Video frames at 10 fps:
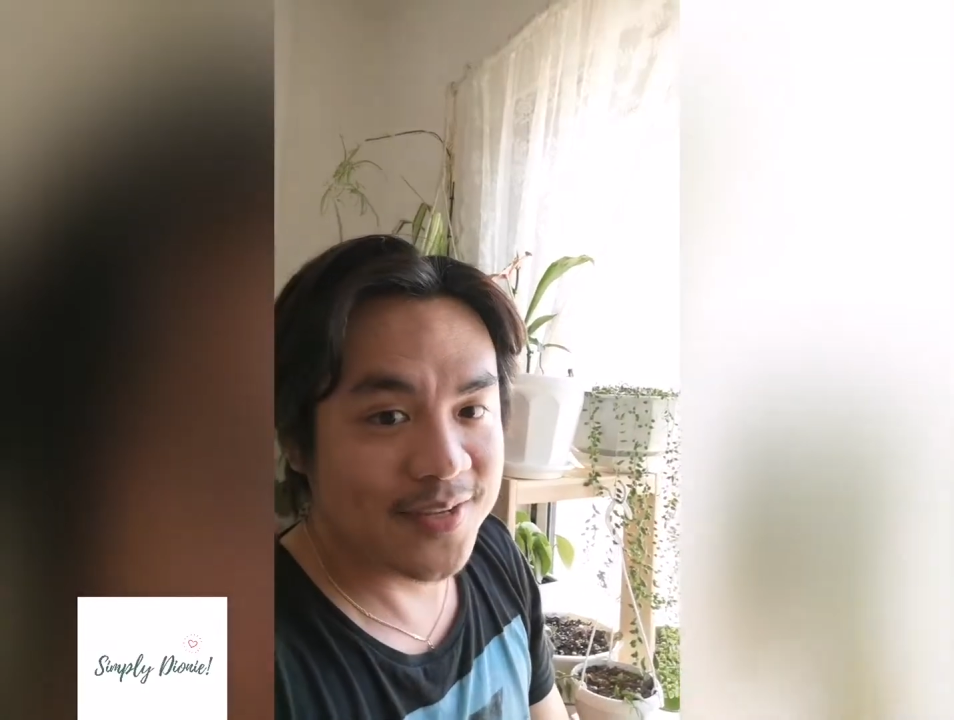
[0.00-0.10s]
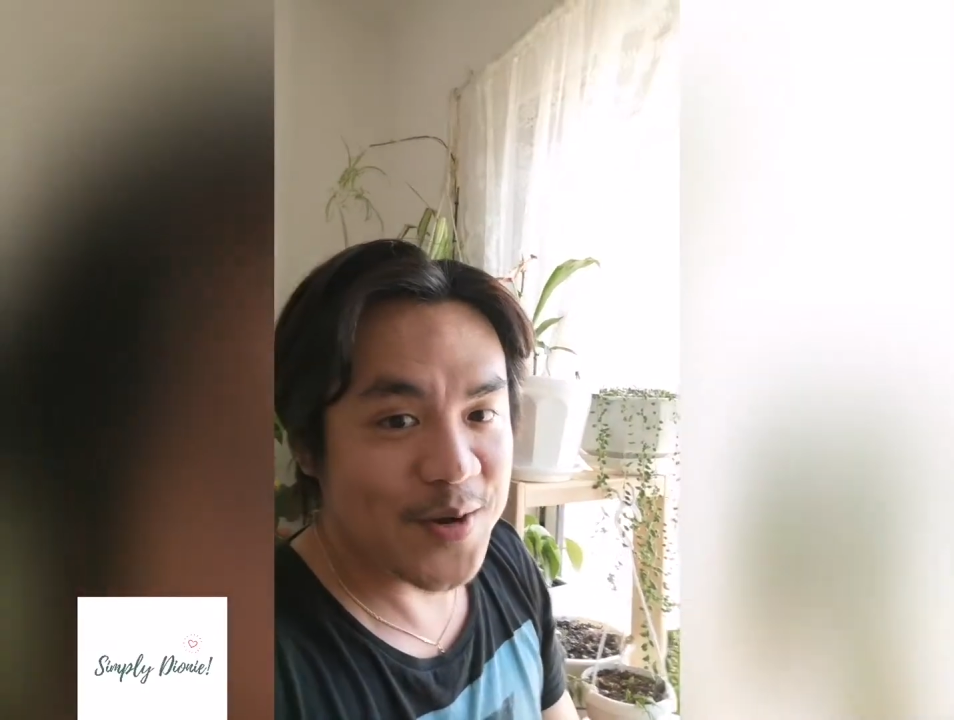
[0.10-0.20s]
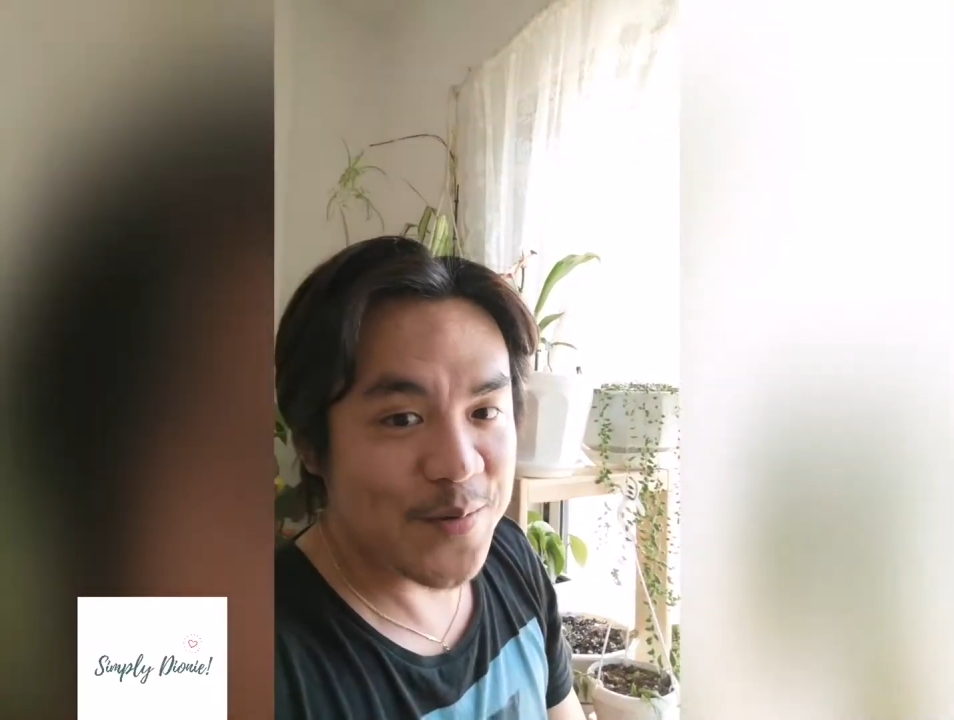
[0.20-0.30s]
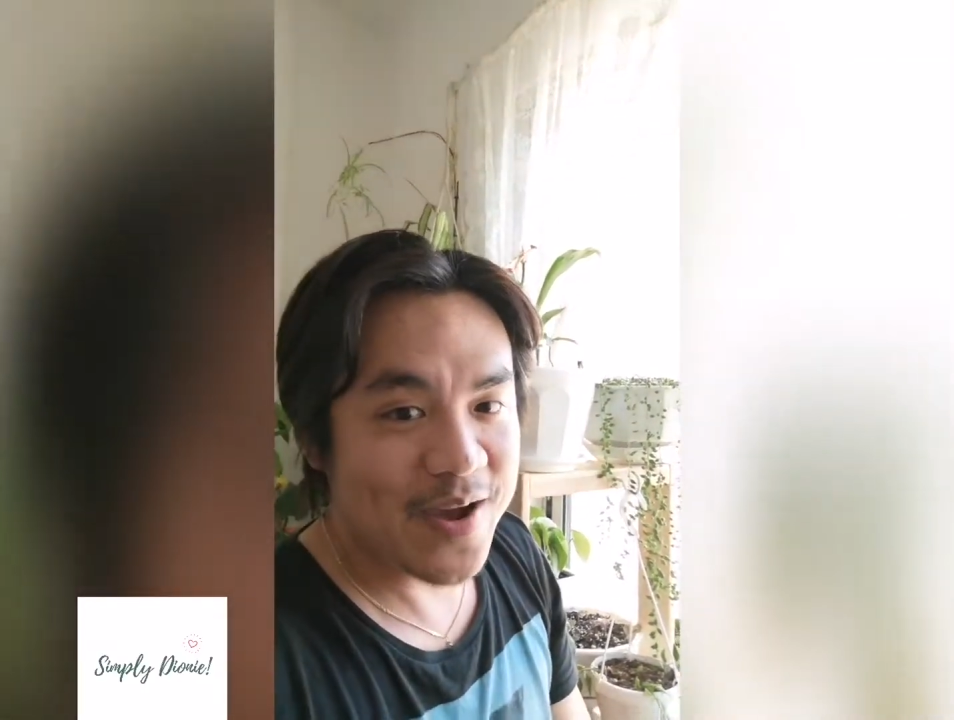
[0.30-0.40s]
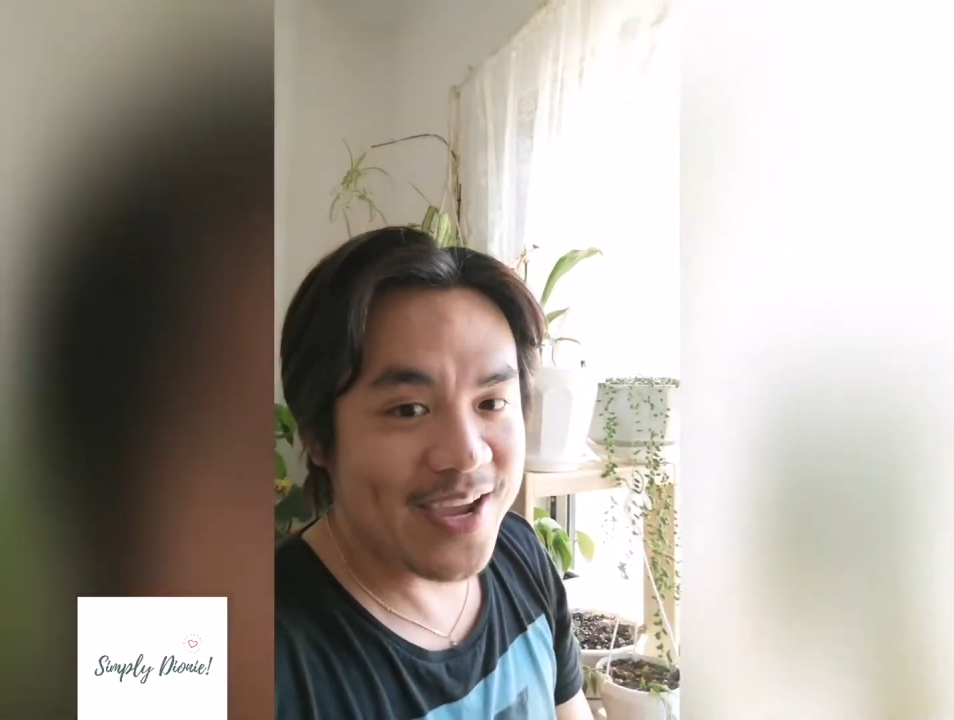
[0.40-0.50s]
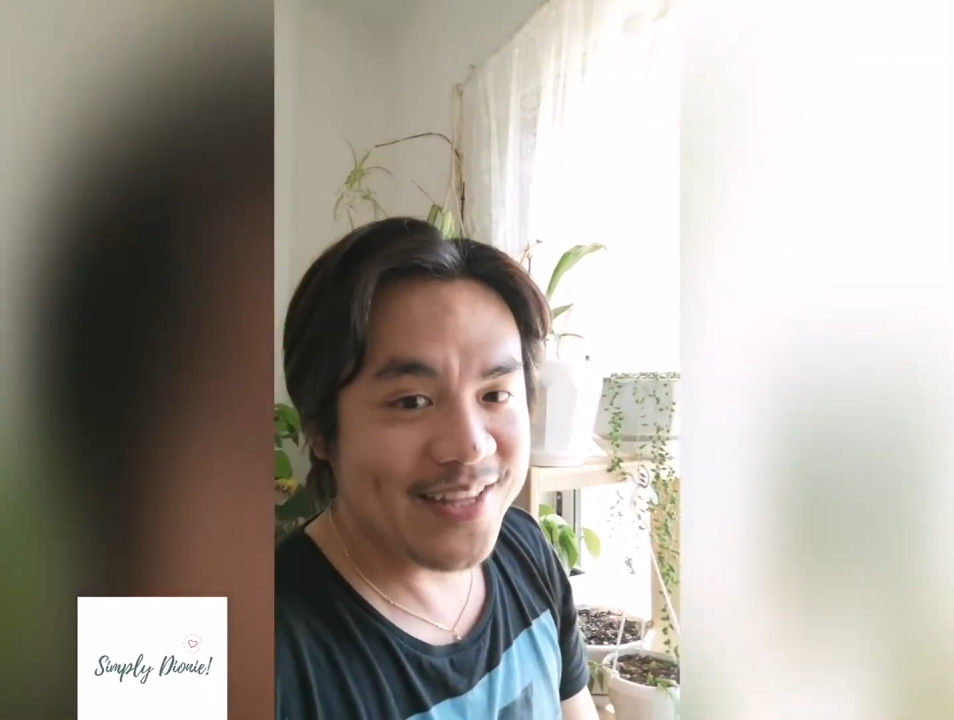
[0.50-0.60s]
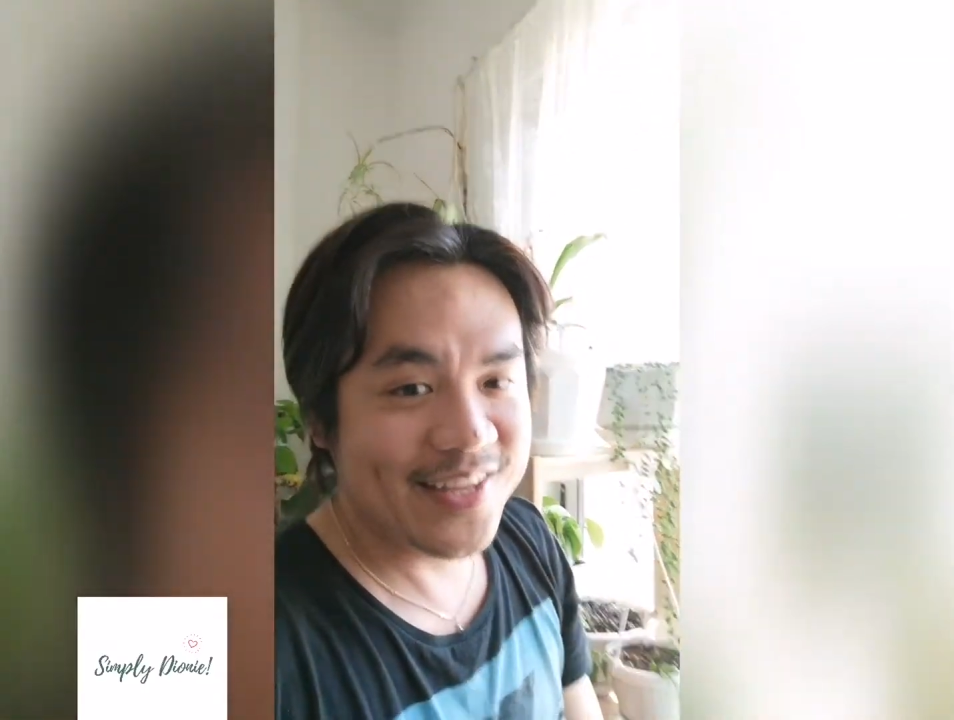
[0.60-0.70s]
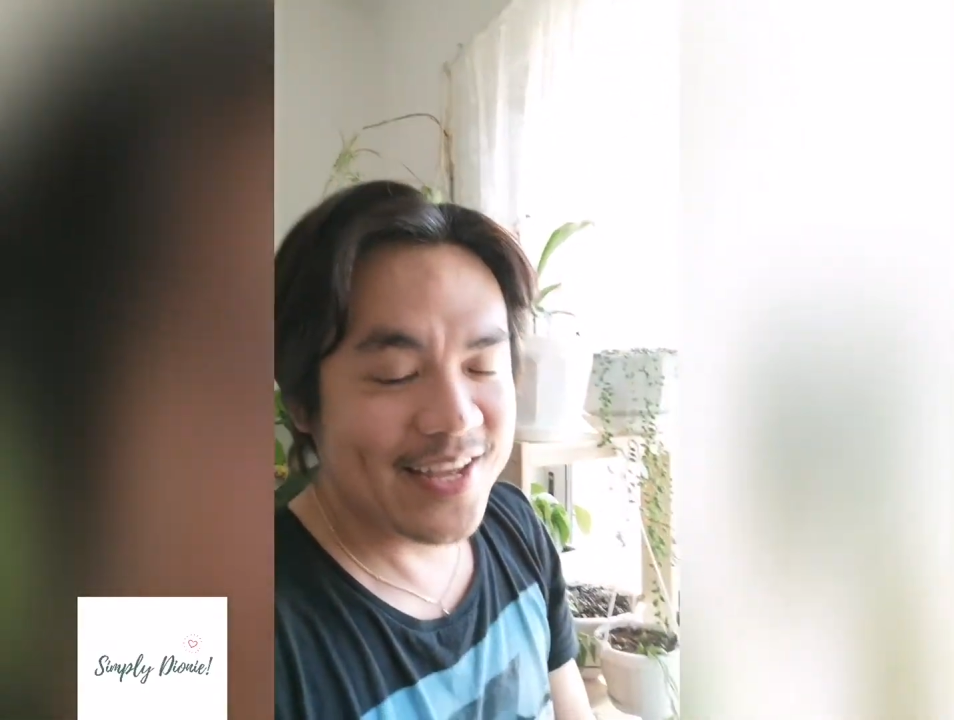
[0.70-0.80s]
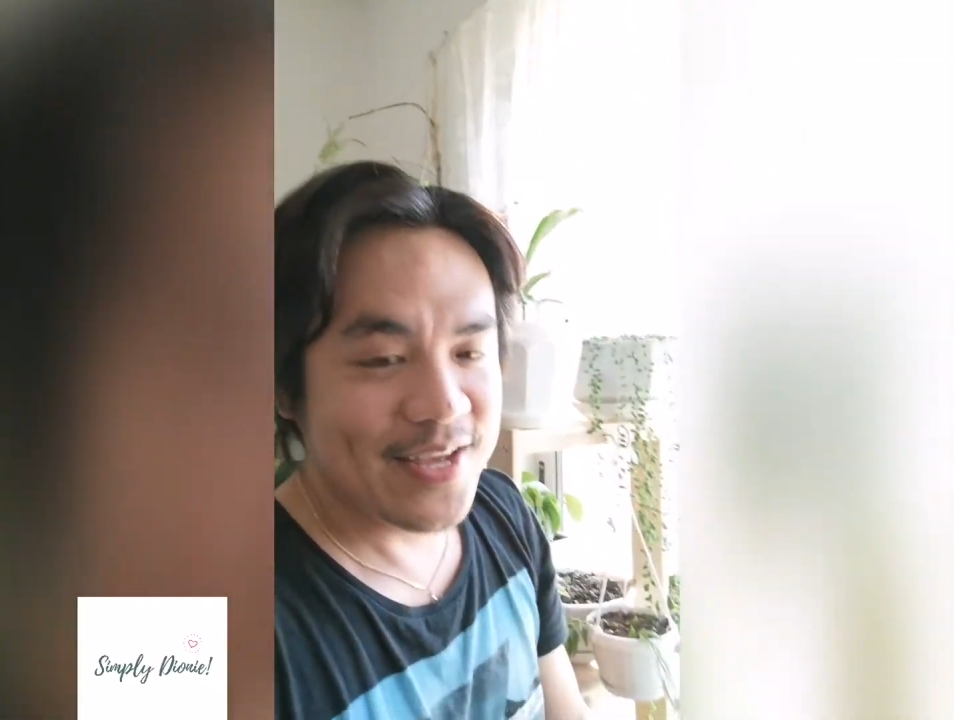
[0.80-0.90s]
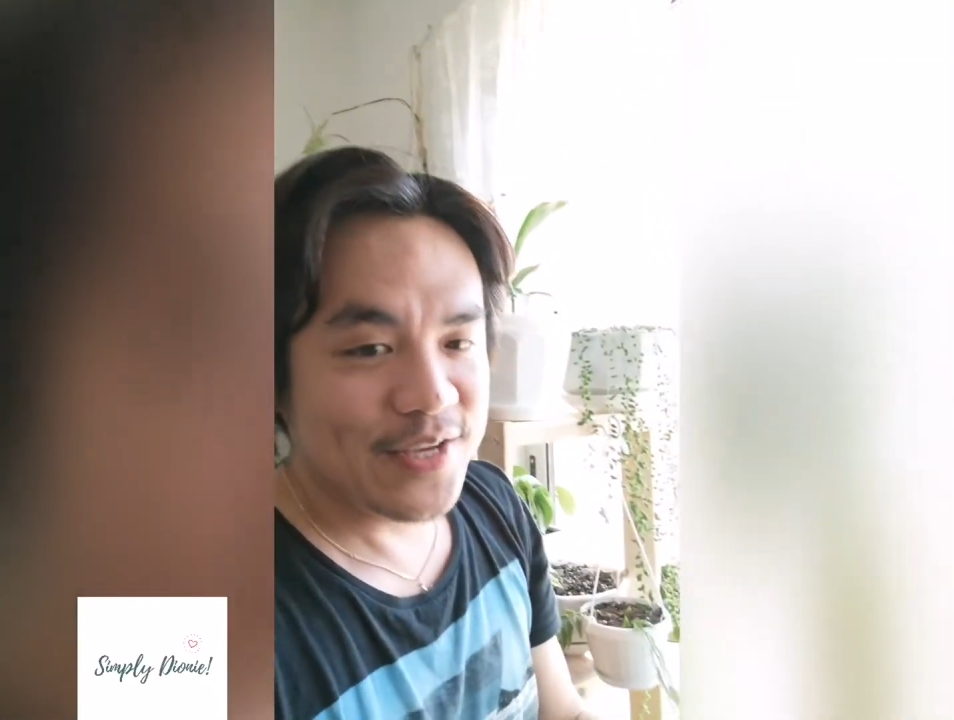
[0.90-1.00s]
All right,
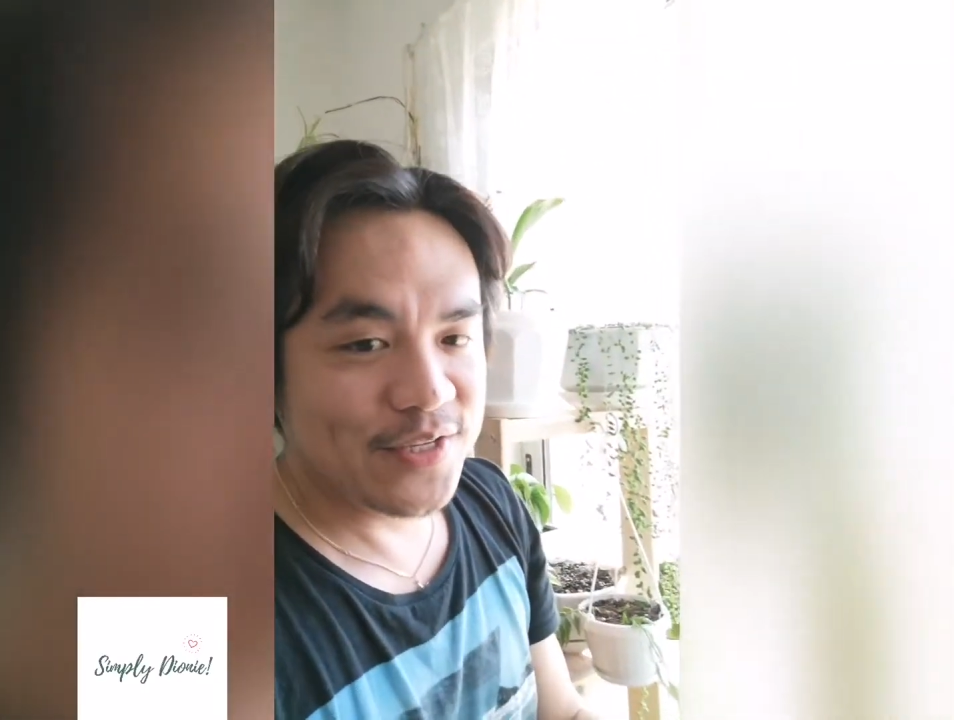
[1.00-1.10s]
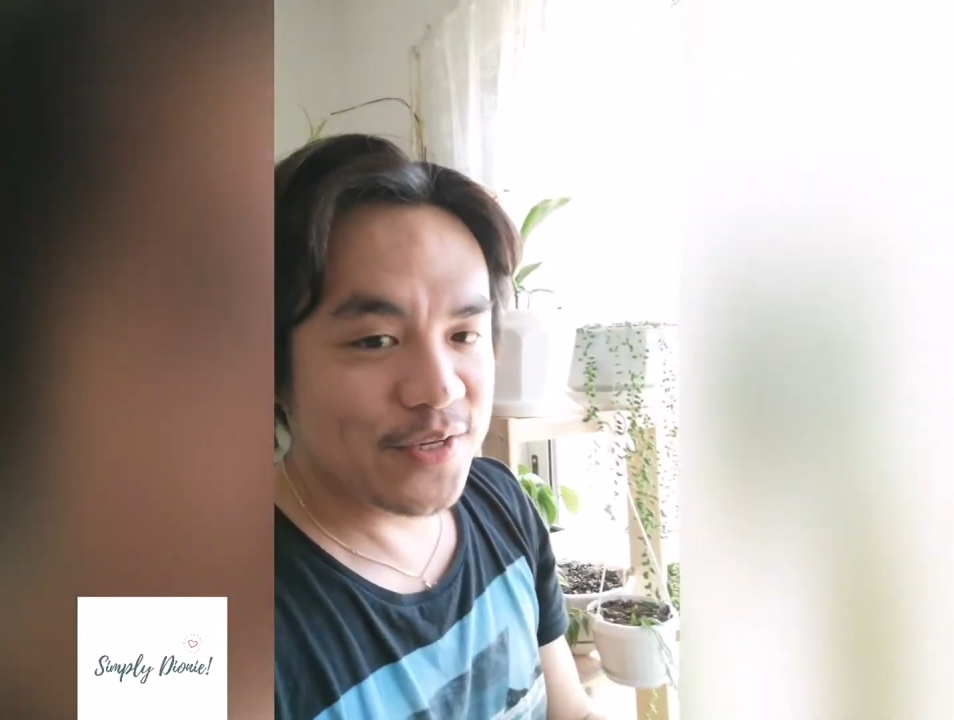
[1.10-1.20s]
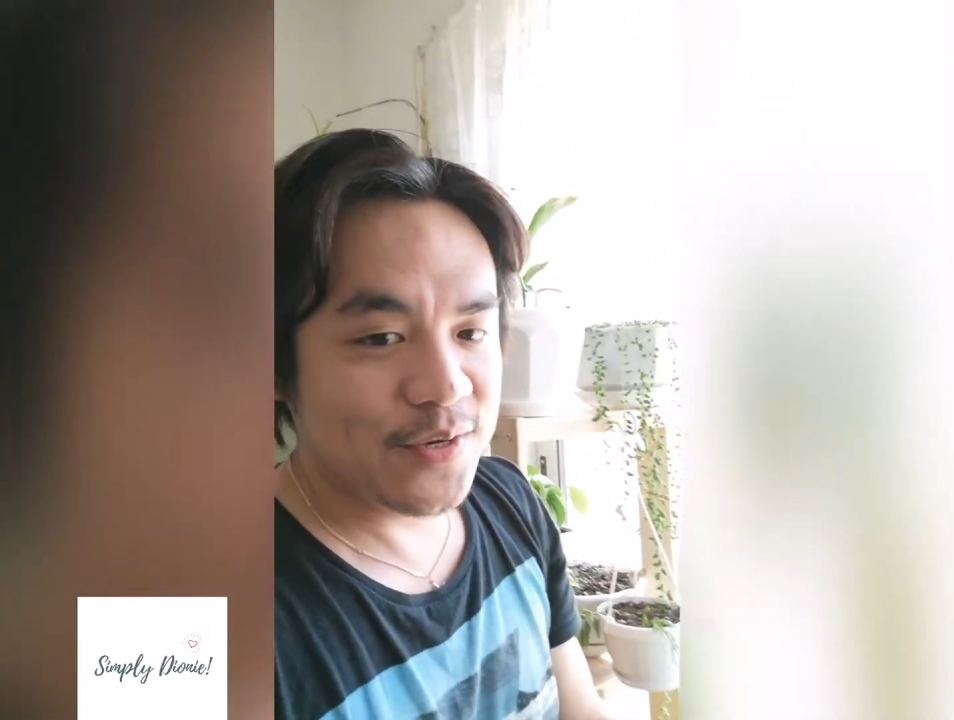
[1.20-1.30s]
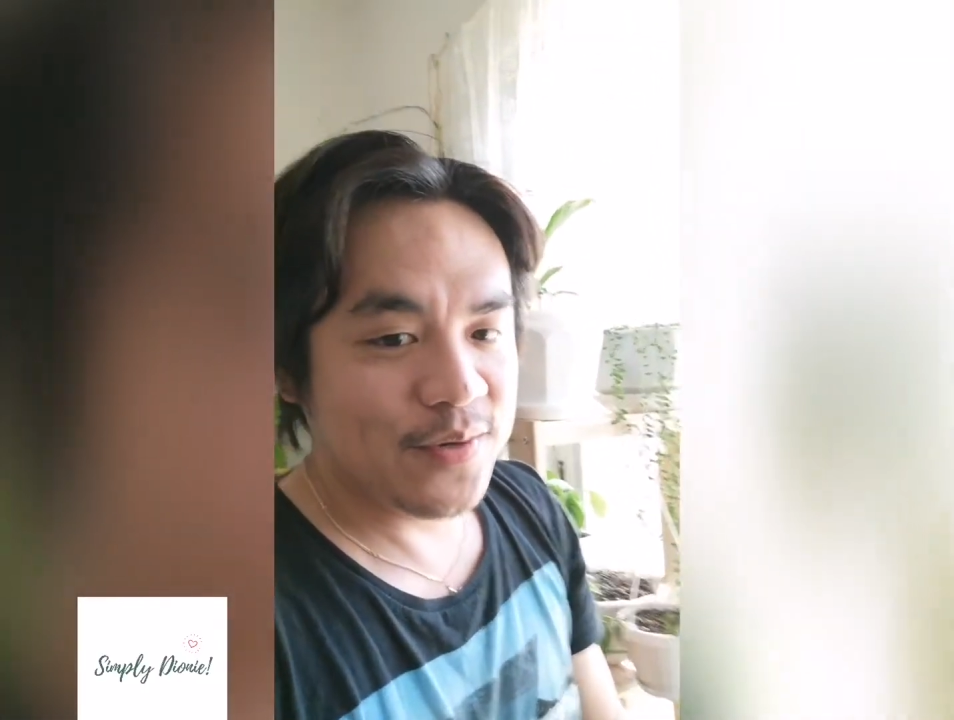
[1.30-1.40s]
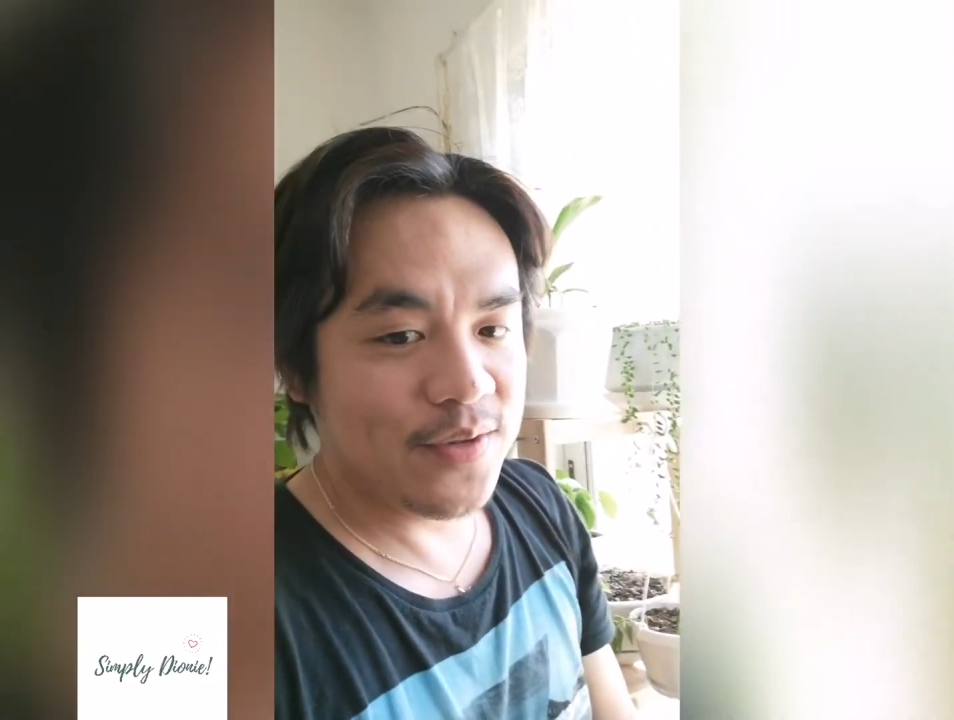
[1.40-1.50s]
so